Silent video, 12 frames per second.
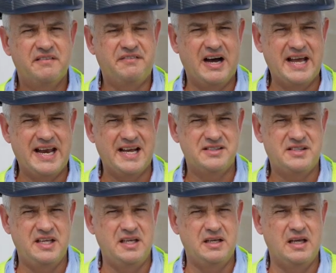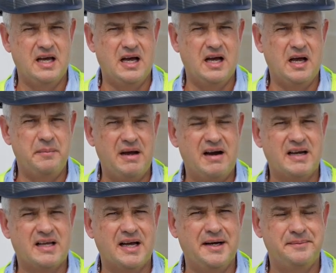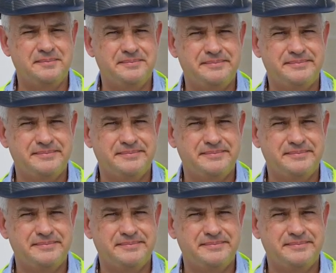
finance in America? Yeah,